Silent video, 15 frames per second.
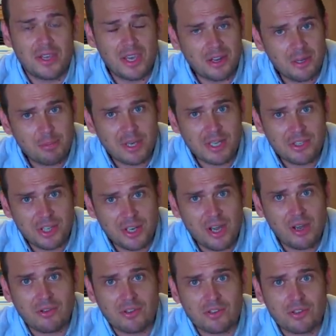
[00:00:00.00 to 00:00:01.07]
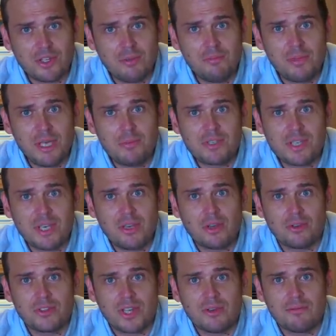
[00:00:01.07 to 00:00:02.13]
The only place you can't stream BBC
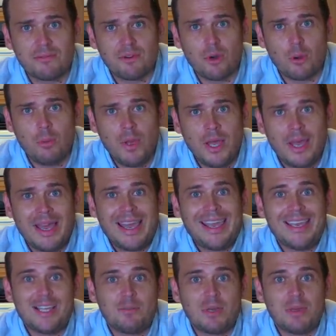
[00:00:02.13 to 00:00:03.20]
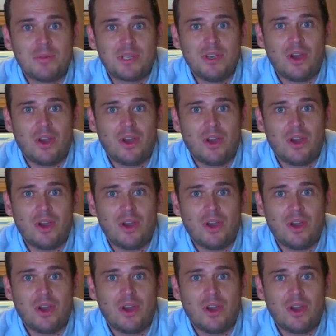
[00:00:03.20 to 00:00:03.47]
content from is BBC